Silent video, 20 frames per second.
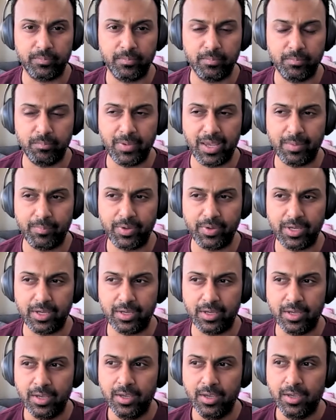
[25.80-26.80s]

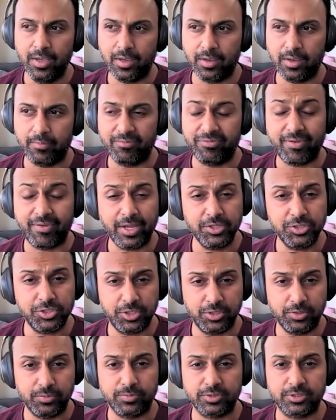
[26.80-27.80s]
maybe
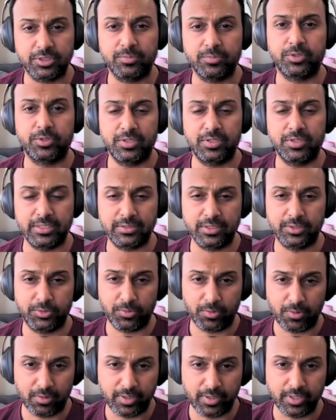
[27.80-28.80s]
fine-tune some of the things that
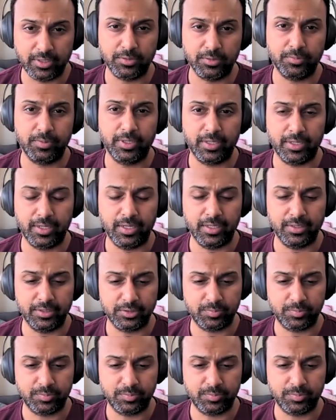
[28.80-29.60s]
you're already doing in this